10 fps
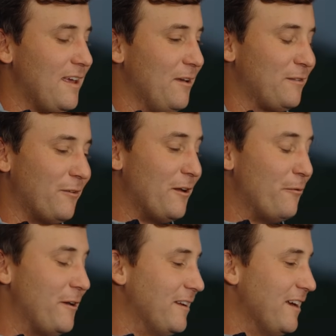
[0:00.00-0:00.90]
it's funny
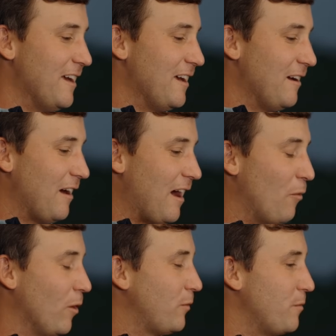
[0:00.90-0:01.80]
we, I
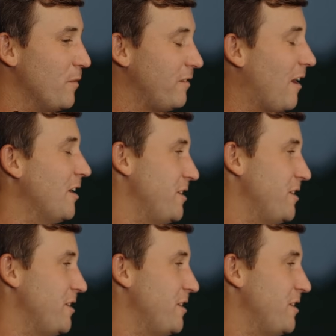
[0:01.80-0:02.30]
worked with Massage